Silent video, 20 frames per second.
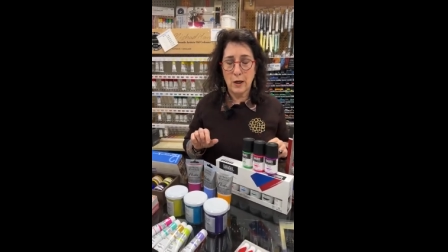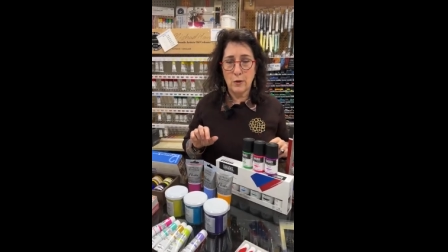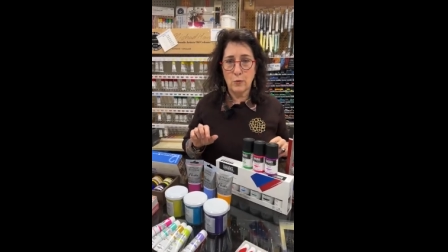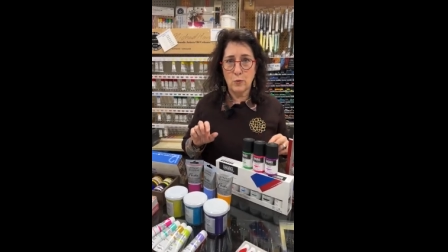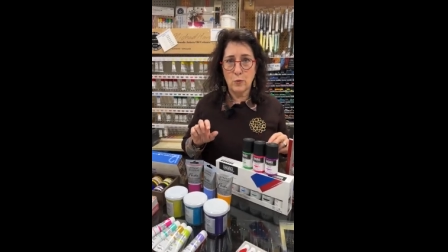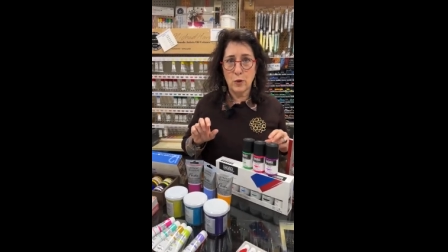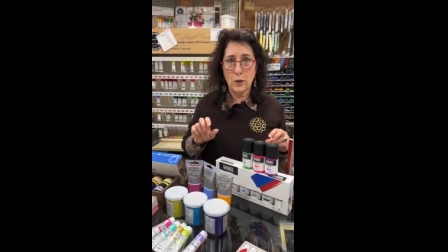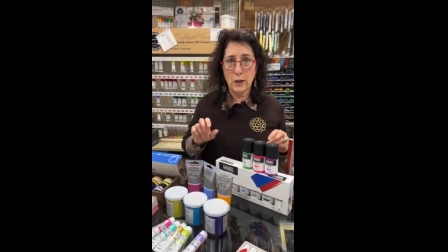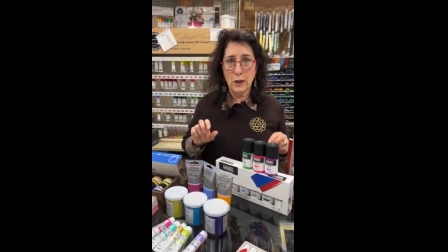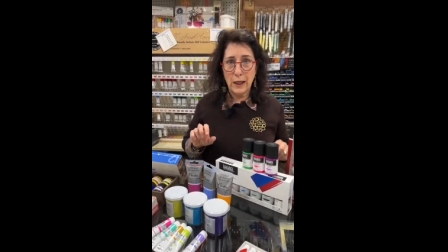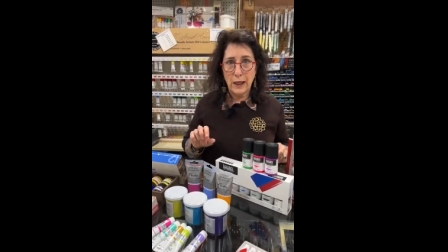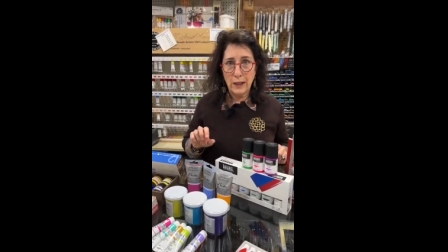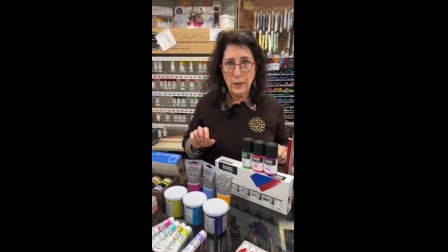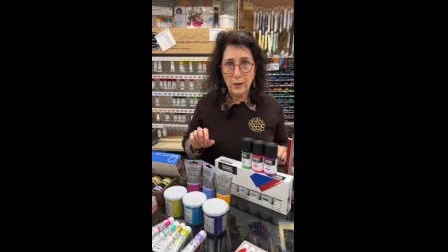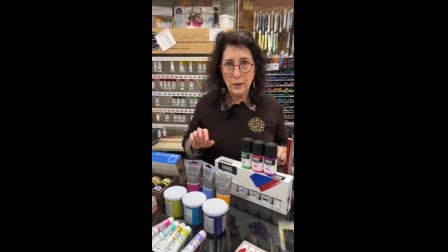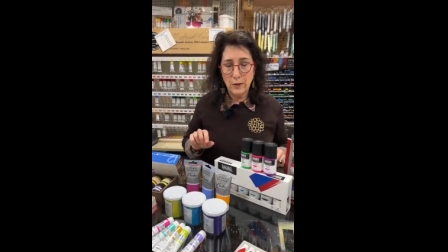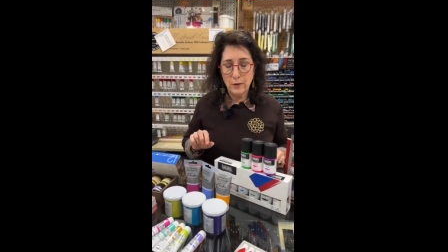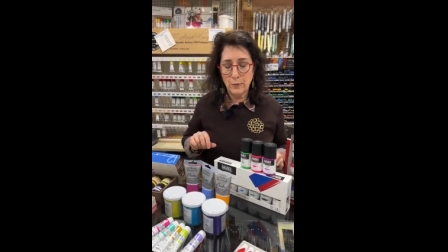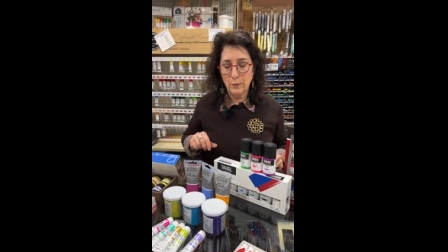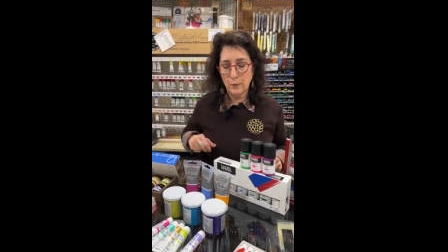and
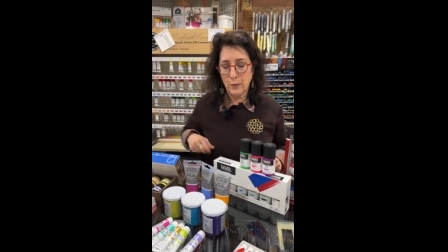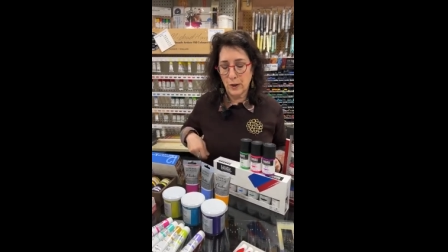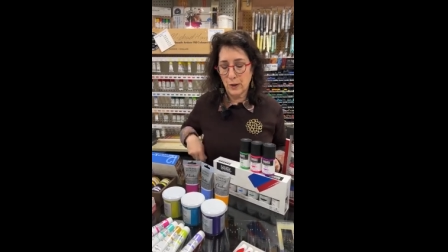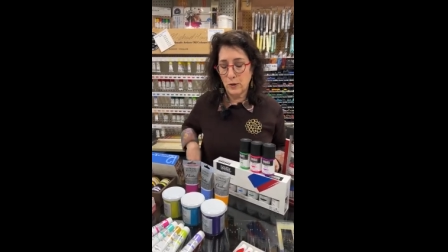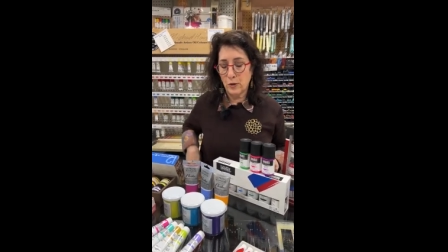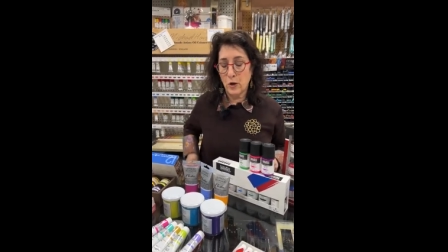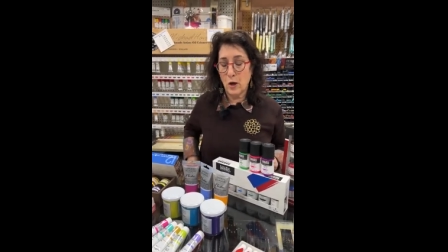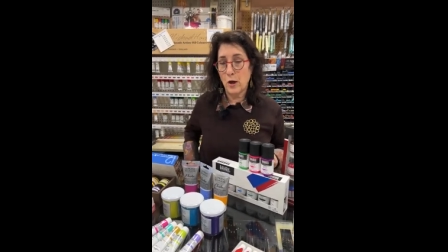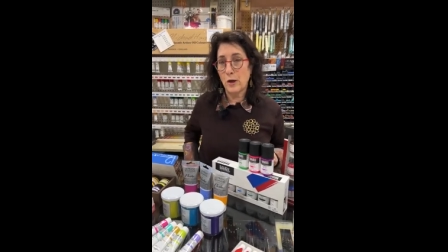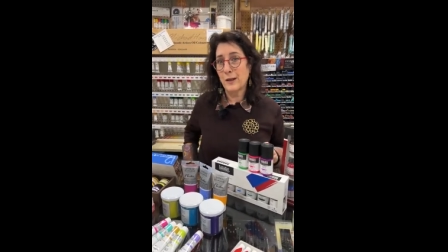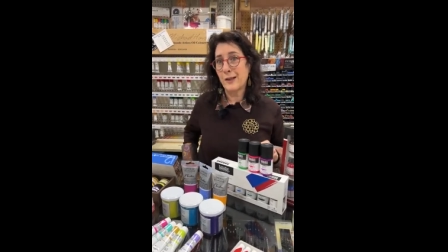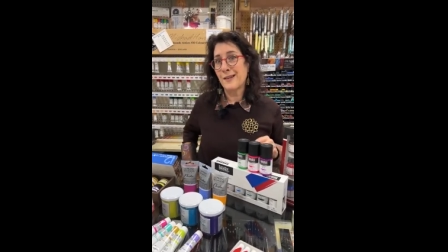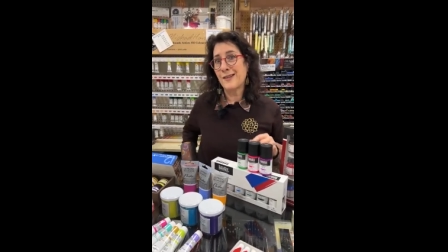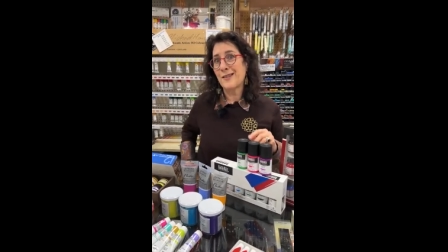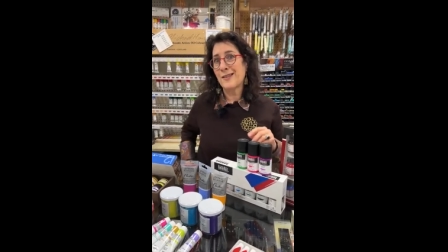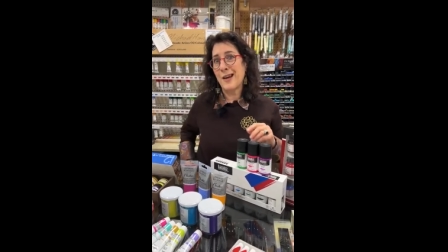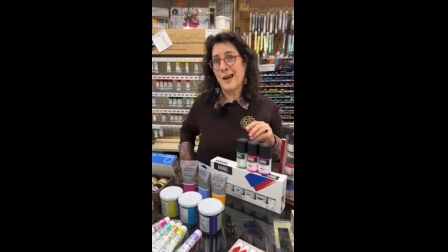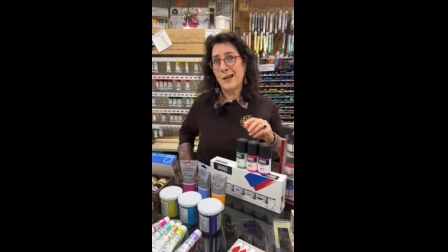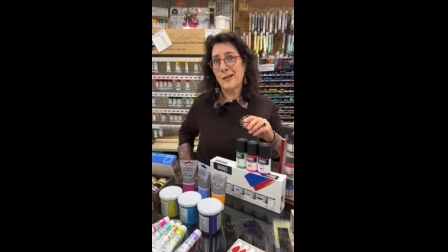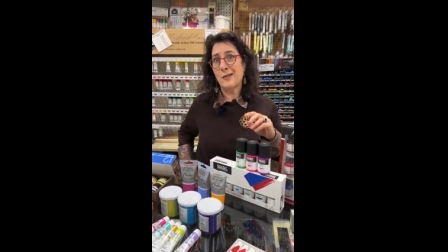related, but not
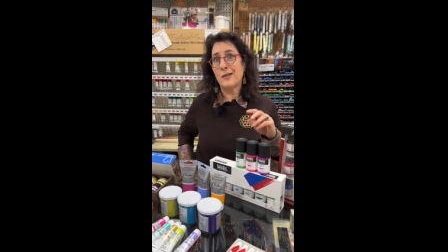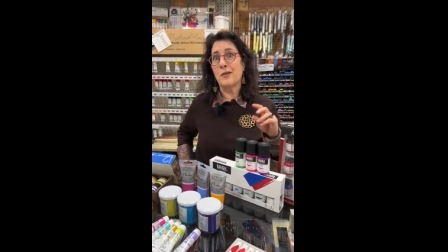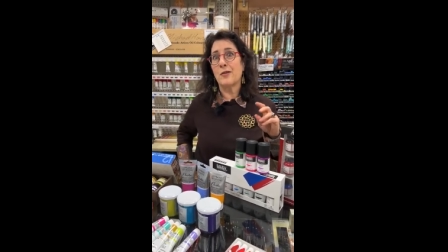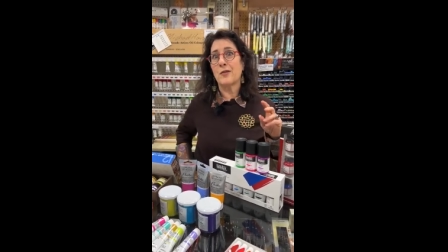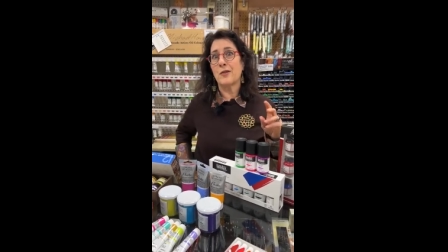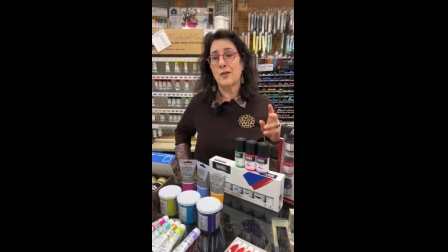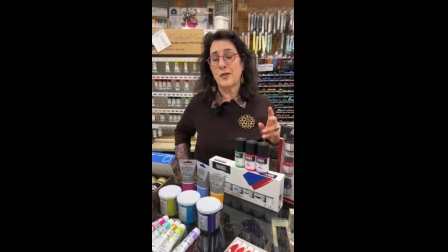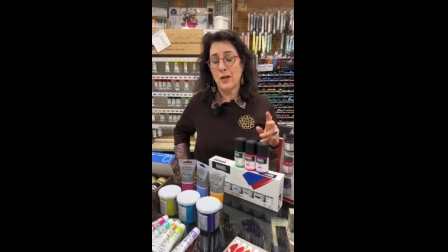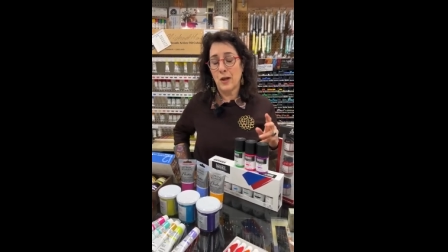exactly the